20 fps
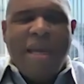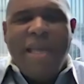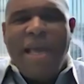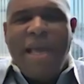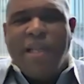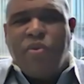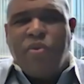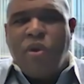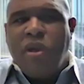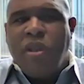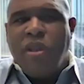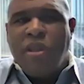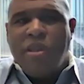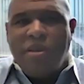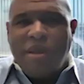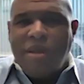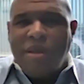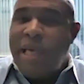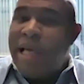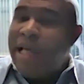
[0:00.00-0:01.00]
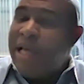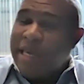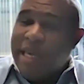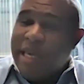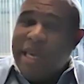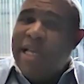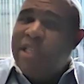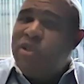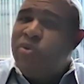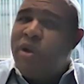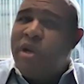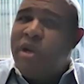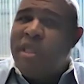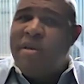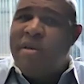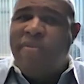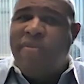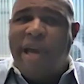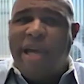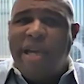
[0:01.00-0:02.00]
And that's one of the, again, that's one of
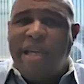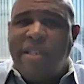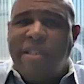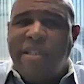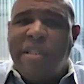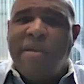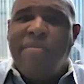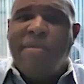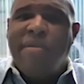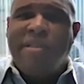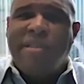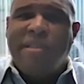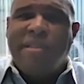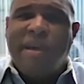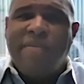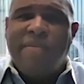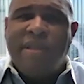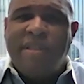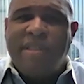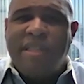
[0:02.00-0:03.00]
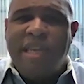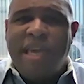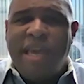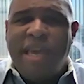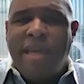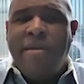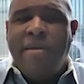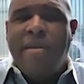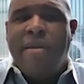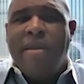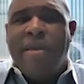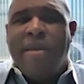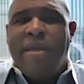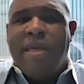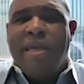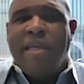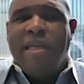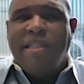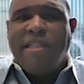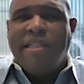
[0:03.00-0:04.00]
the advantages of the, of the 10
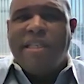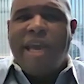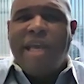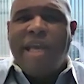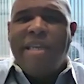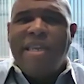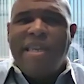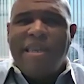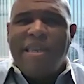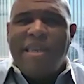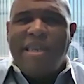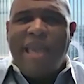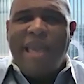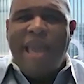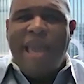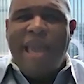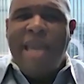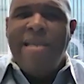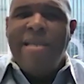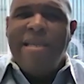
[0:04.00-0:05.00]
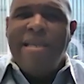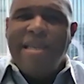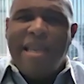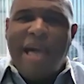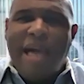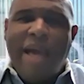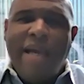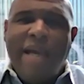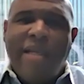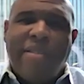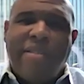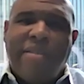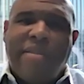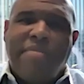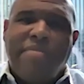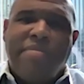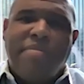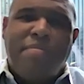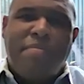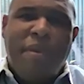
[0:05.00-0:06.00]
is it's got eight
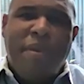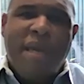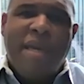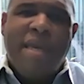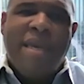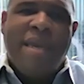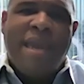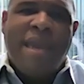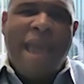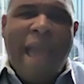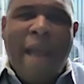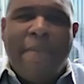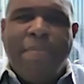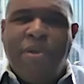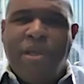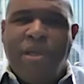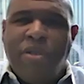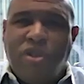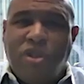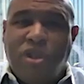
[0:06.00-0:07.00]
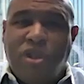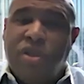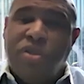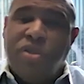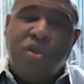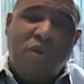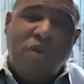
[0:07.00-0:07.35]
nice big captain's chairs.